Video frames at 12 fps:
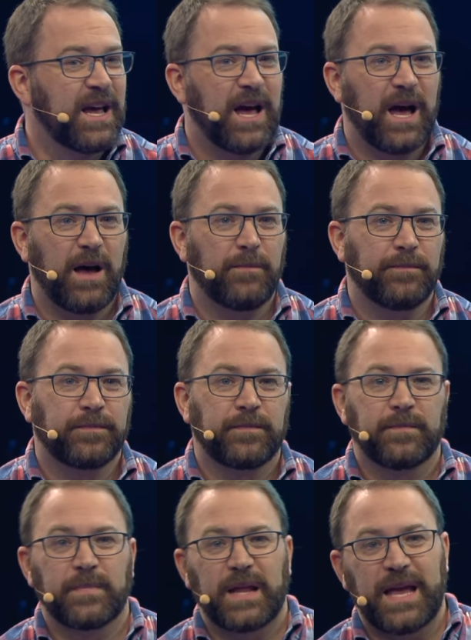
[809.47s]
um,
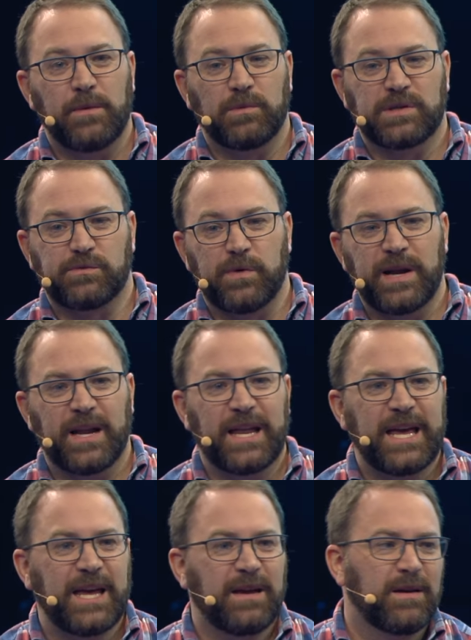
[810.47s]
it was
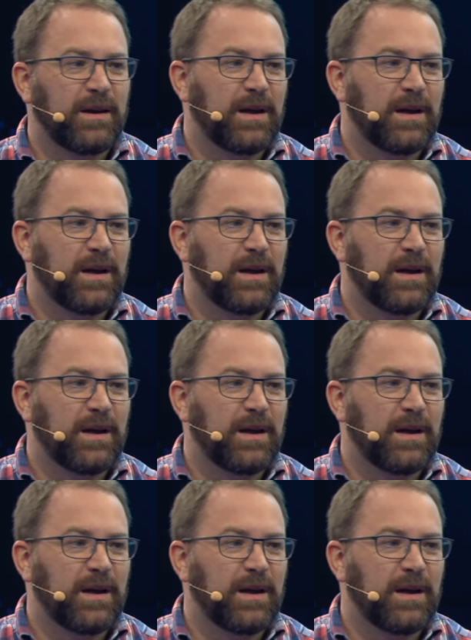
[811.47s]
really